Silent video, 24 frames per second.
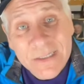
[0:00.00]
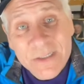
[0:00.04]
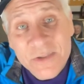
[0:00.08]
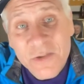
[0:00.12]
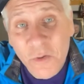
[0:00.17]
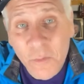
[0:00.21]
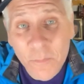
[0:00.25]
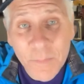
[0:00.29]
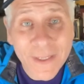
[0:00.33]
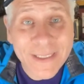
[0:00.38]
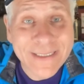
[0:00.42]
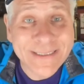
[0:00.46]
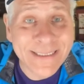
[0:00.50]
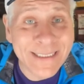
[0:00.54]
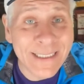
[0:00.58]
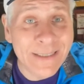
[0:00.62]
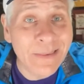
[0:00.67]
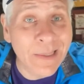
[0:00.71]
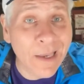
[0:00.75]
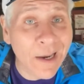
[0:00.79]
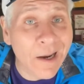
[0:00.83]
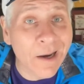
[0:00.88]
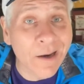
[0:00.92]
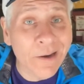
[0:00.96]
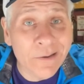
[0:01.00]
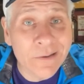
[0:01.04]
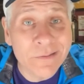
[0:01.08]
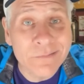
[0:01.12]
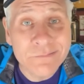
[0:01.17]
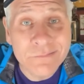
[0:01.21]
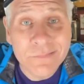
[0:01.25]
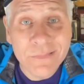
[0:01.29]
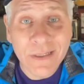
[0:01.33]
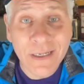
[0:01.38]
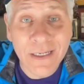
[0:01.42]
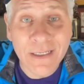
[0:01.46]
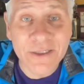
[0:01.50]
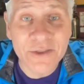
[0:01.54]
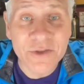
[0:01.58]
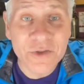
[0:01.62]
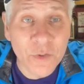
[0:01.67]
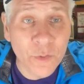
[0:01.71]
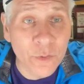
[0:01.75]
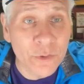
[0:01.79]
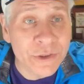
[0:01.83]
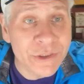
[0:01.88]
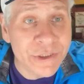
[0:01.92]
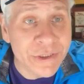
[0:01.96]
So base hit there, and you
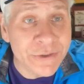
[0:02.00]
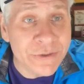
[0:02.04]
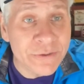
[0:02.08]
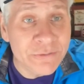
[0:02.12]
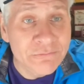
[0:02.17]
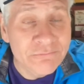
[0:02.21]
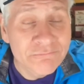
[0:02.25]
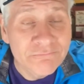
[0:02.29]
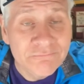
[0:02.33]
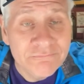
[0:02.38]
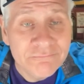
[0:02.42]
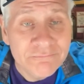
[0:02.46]
score 2.